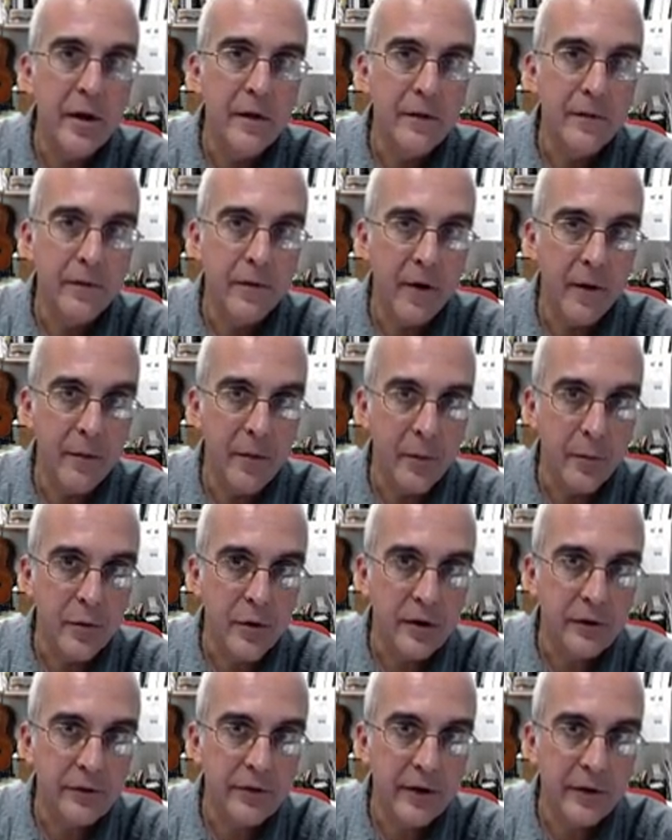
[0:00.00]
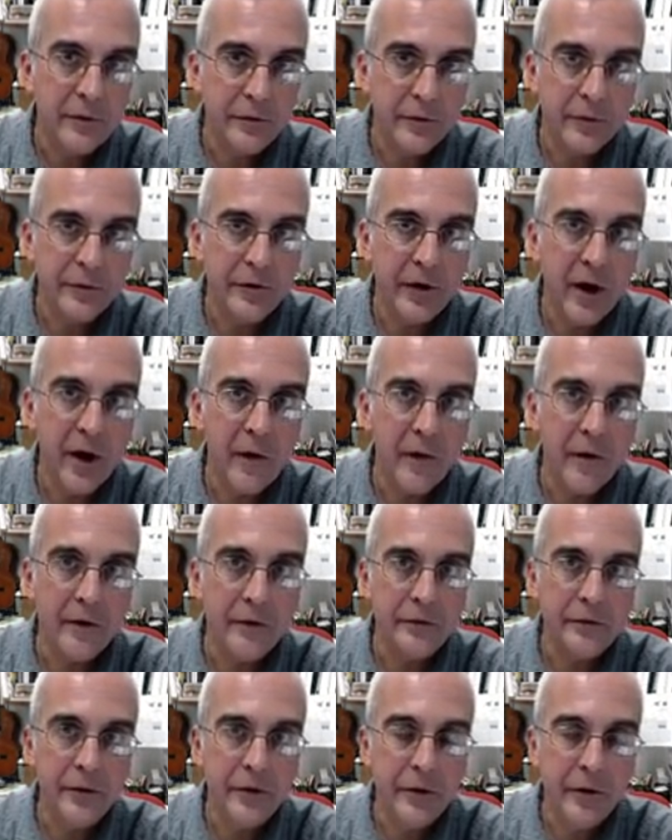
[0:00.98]
from the precentral
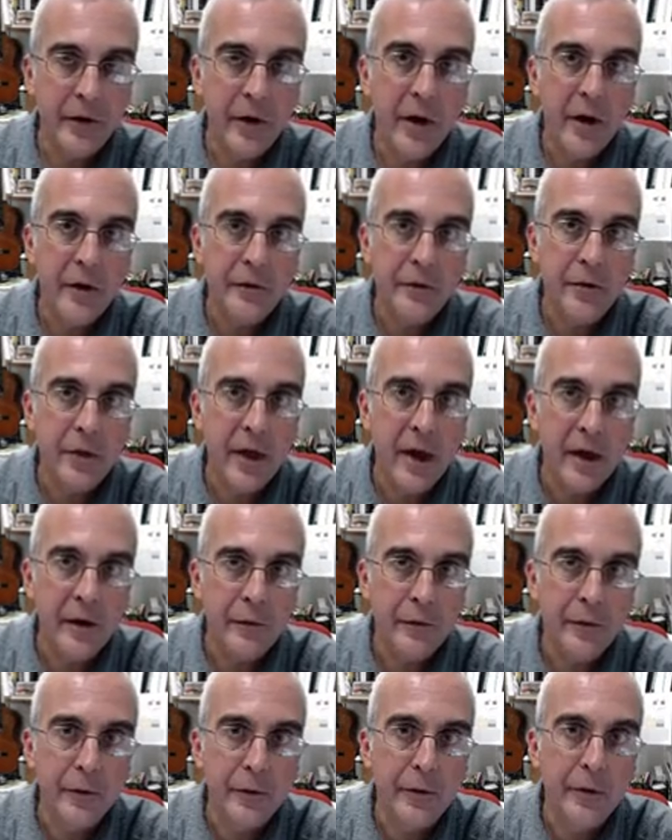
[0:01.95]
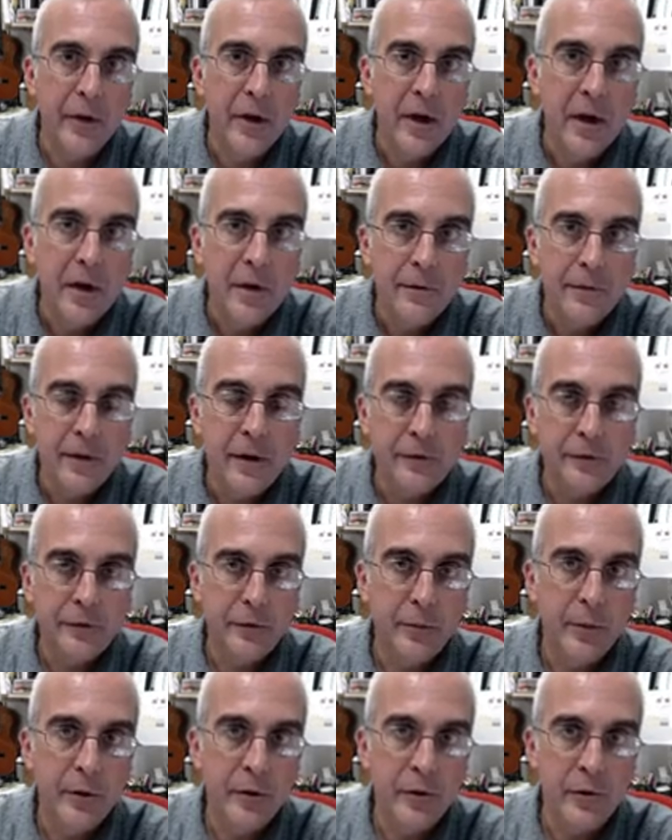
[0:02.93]
gyrus to the contralateral facial
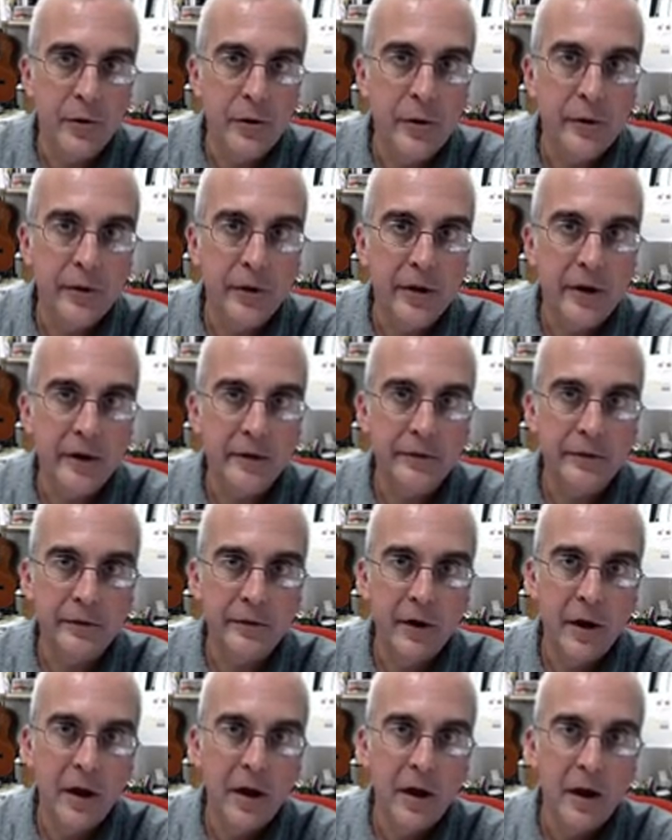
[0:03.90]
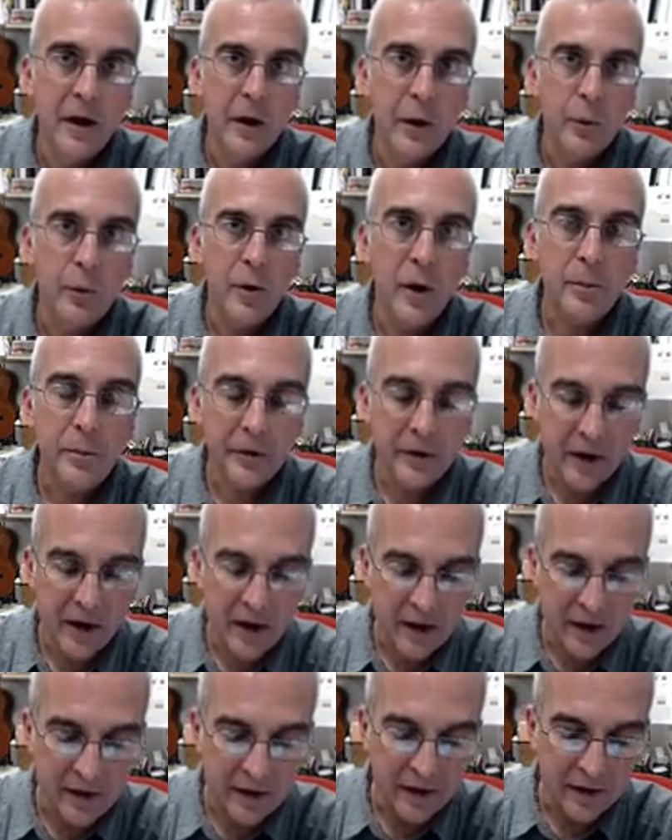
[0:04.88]
motor nucleus,
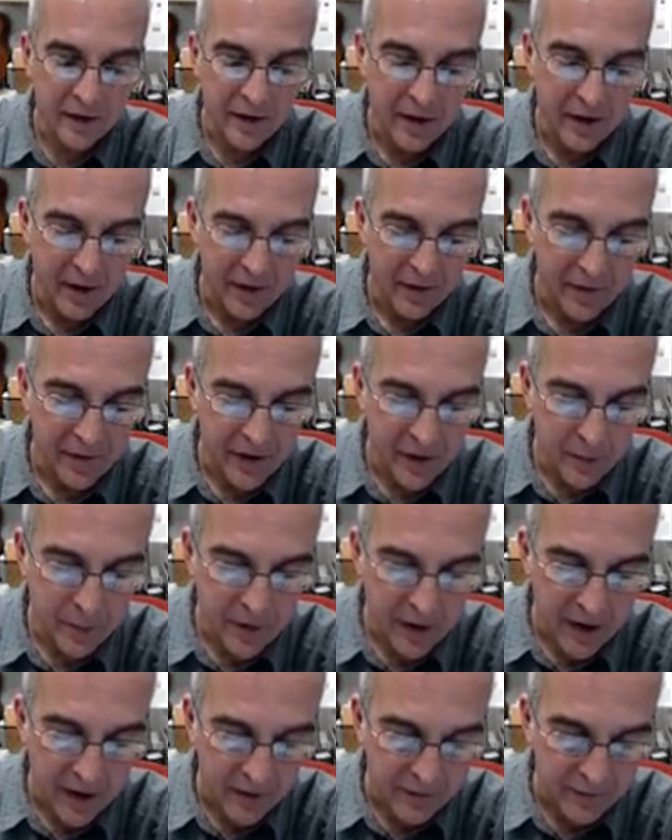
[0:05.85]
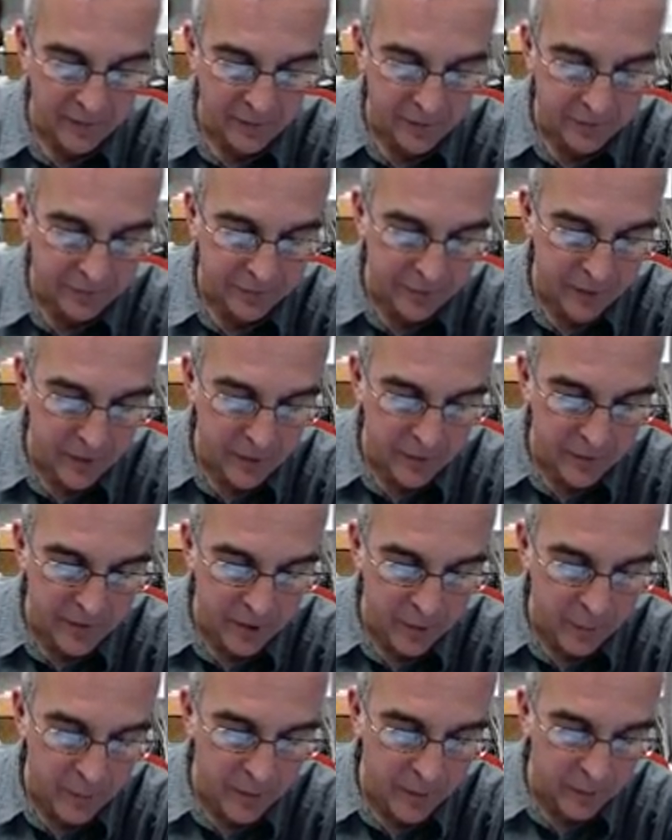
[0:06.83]
replicating the impact of the stroke
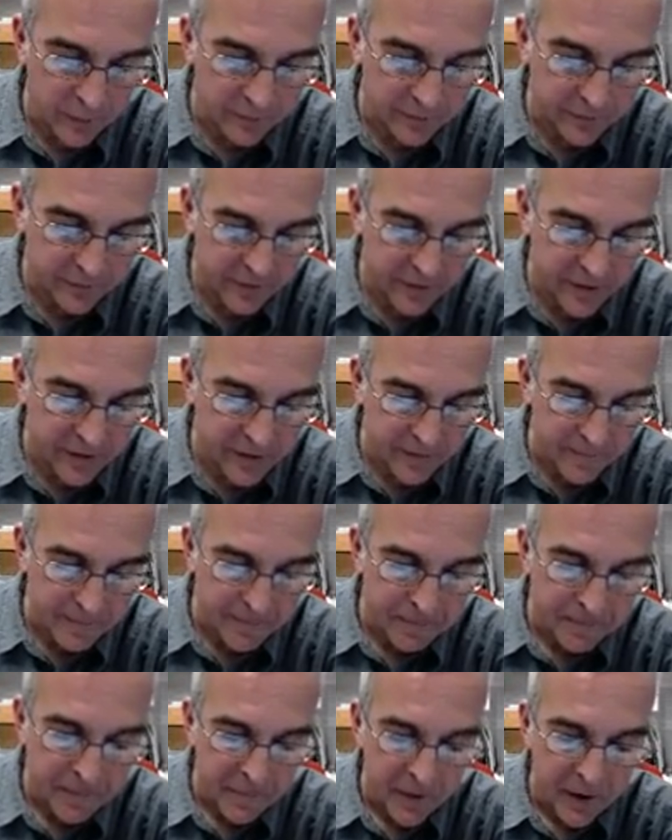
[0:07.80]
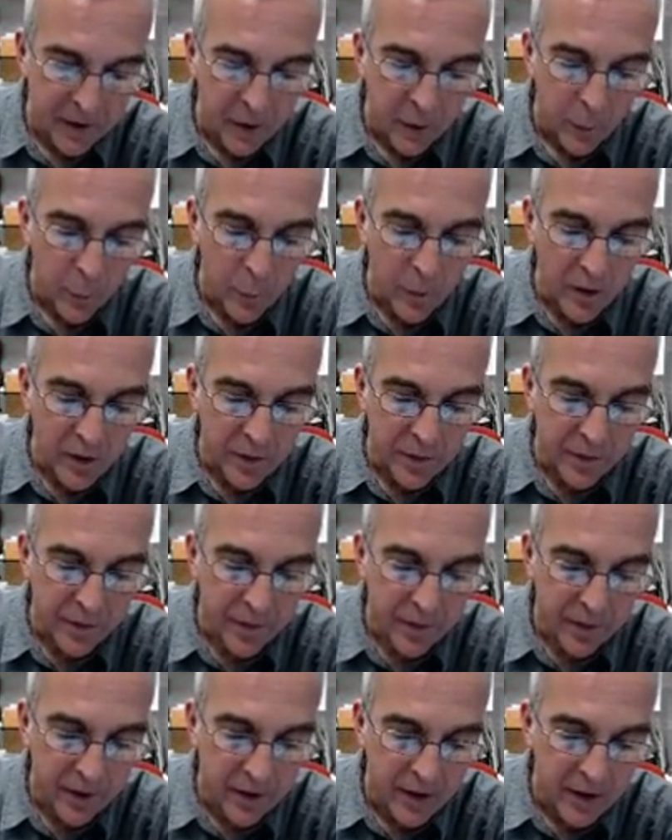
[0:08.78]
that one would see
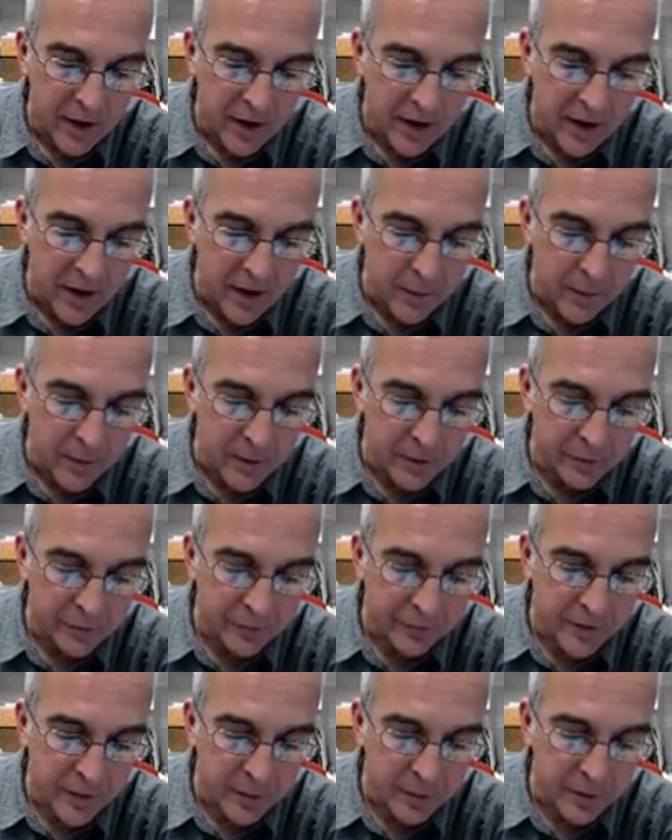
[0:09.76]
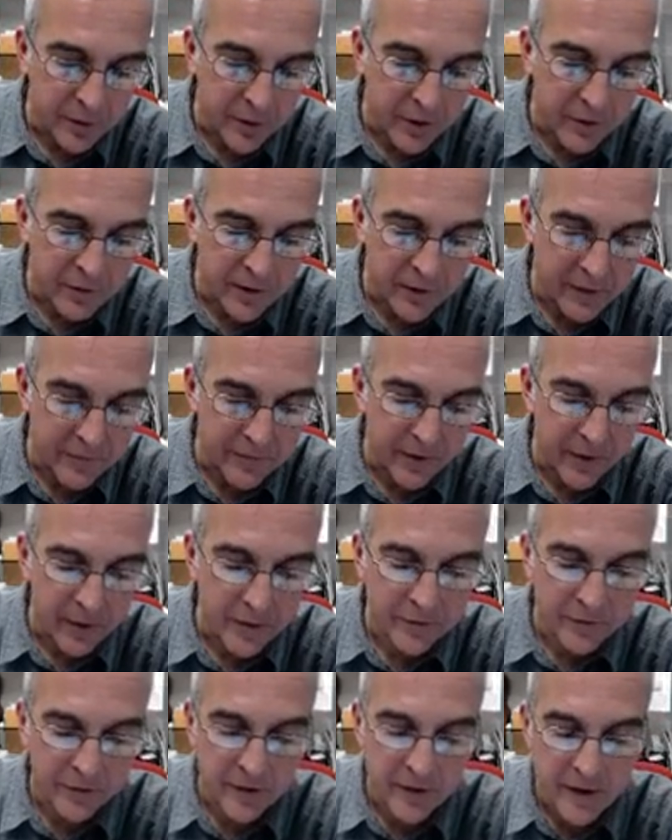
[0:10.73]
with a middle cerebral artery
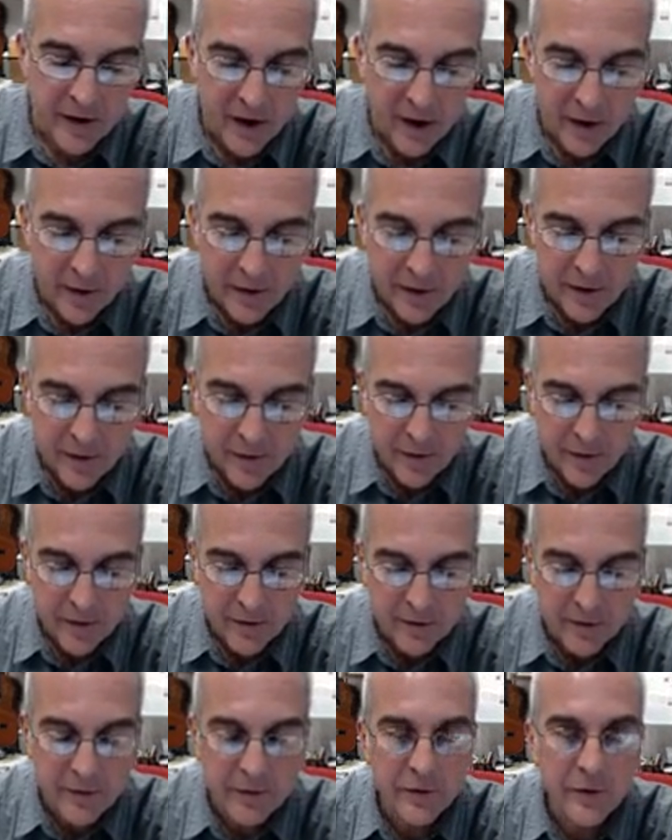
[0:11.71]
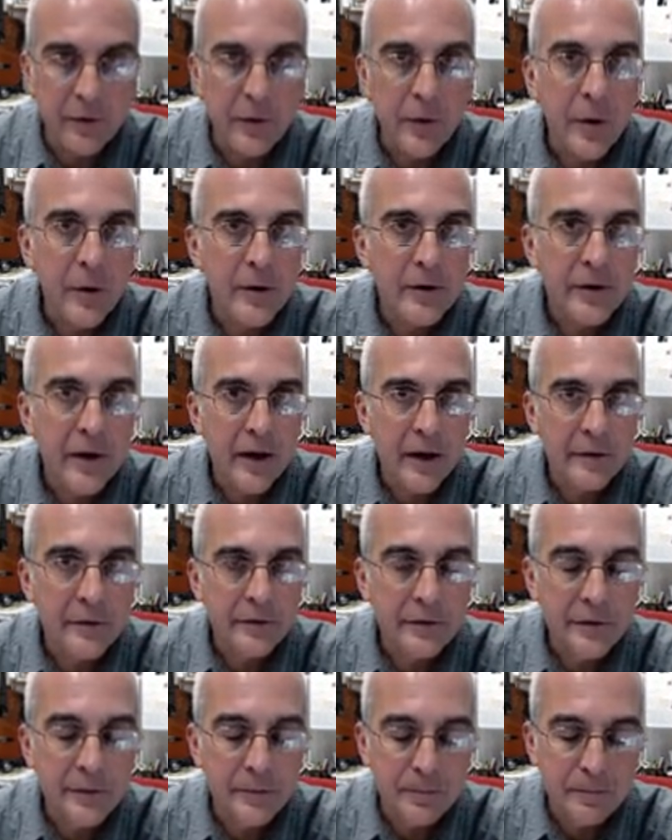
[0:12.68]
infarction out here to the
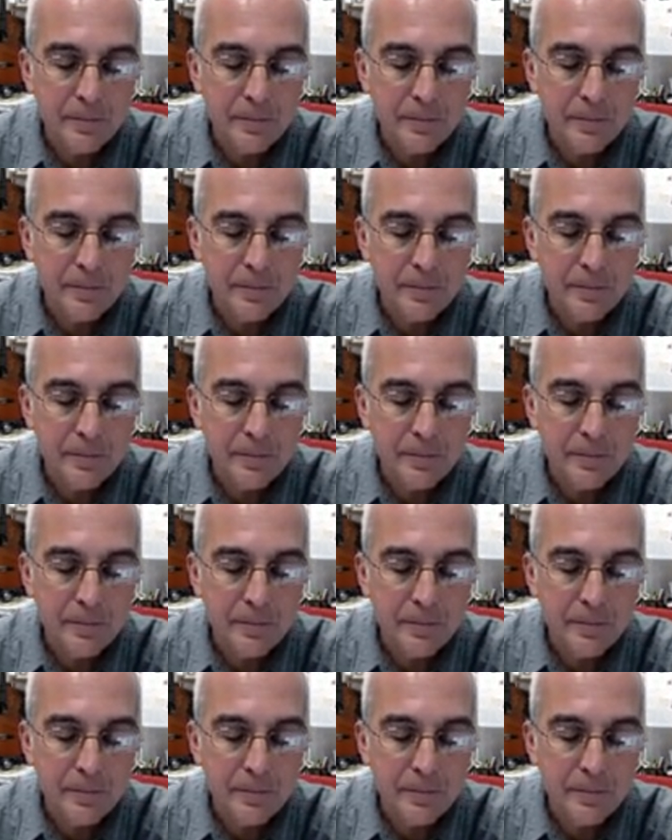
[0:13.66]
cortex.